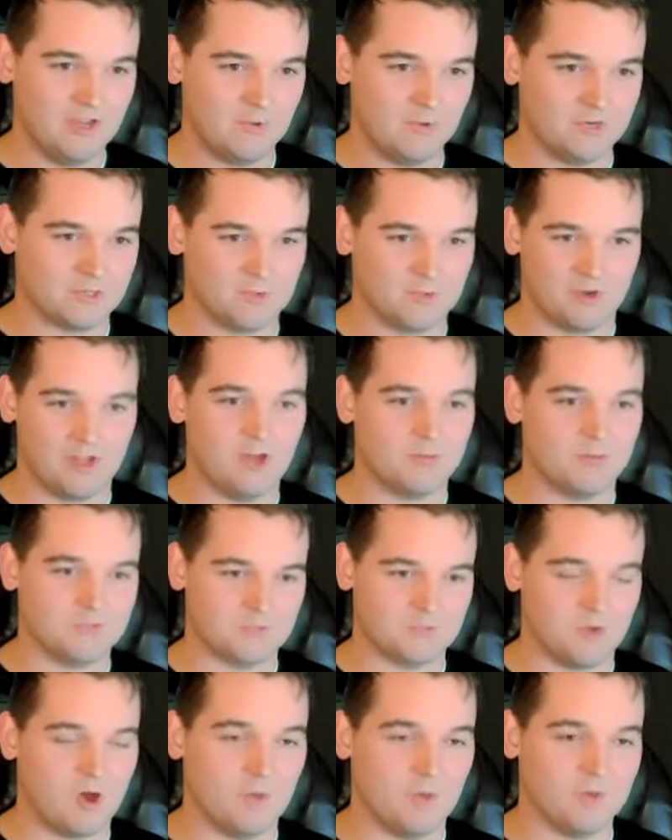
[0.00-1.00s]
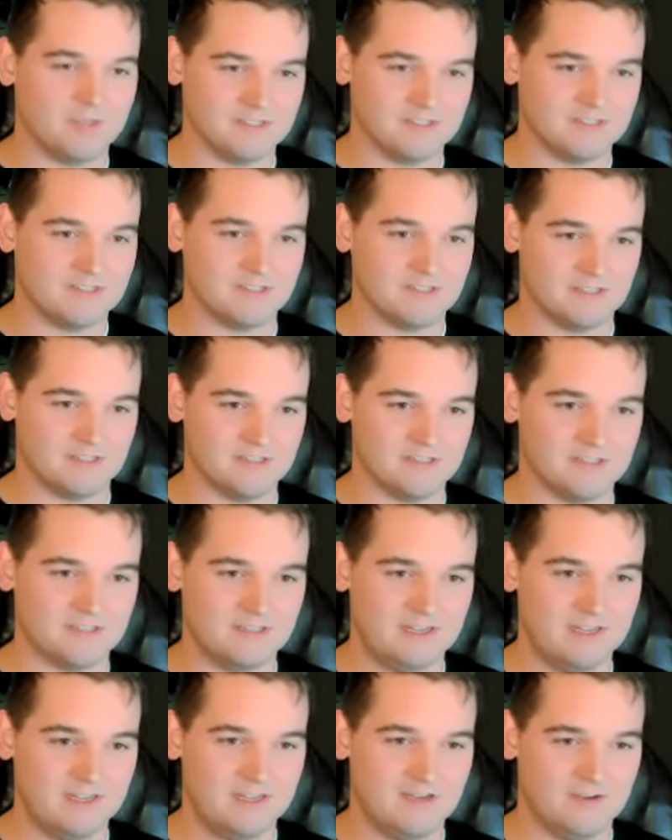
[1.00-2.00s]
We just want to help small
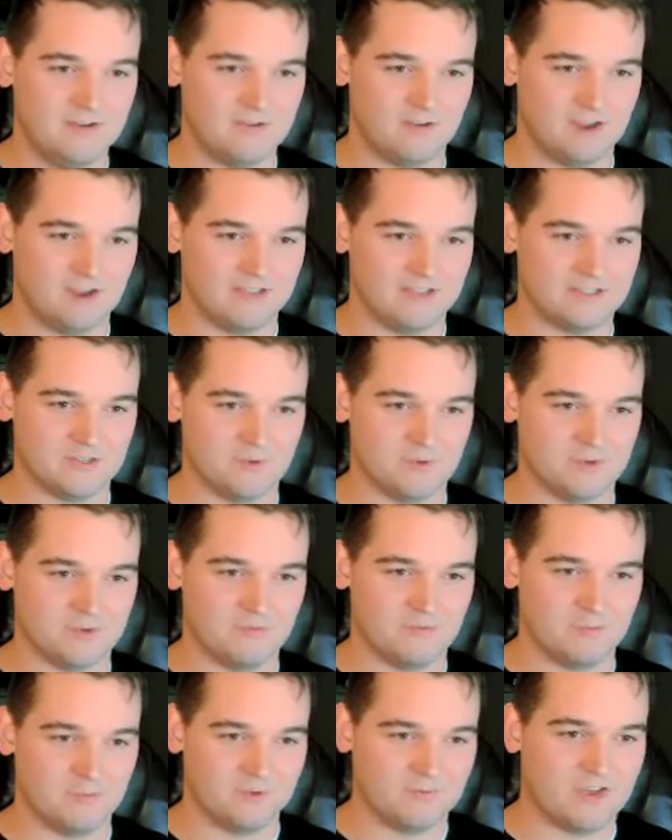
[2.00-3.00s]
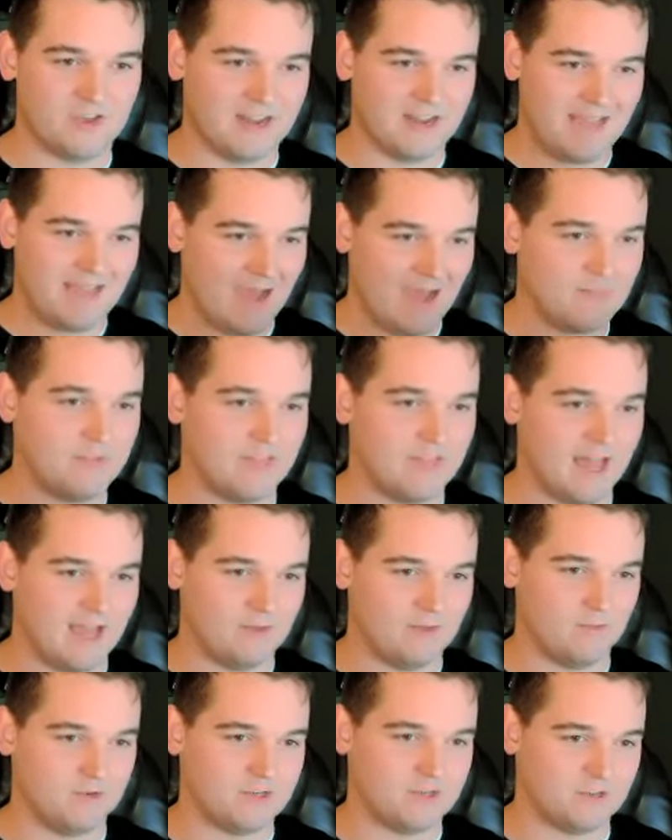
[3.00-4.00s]
businesses, right? So we've kind of capped
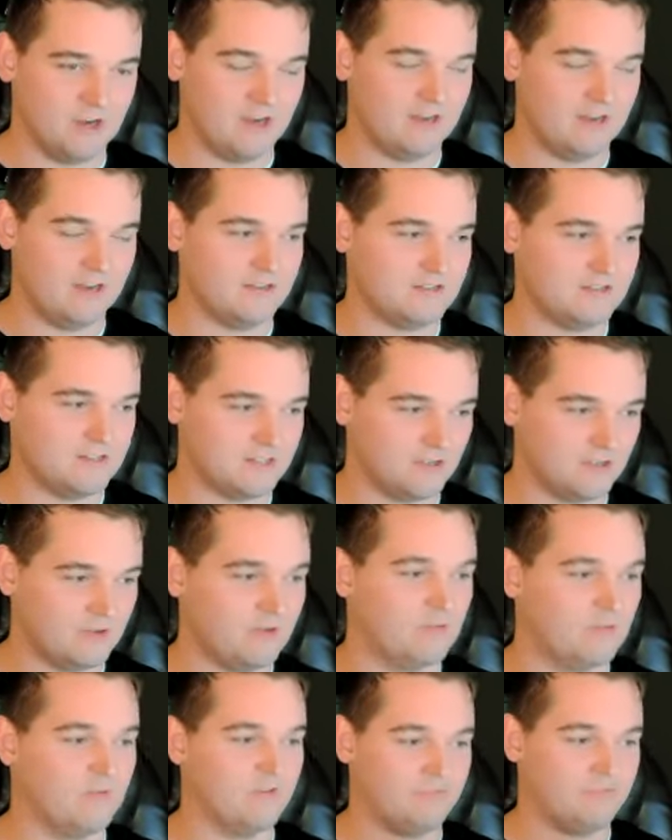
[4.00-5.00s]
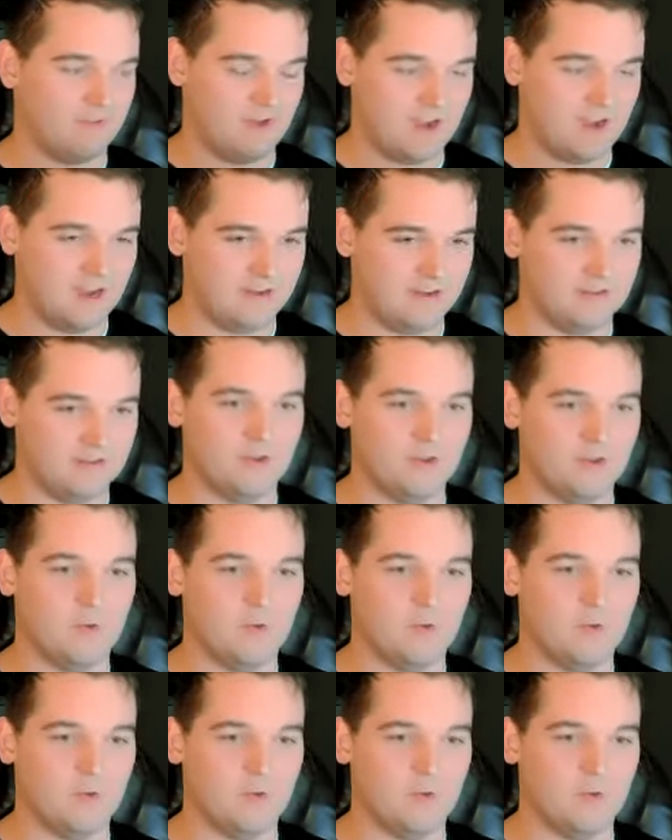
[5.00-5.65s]
that, and we're trying to still refine.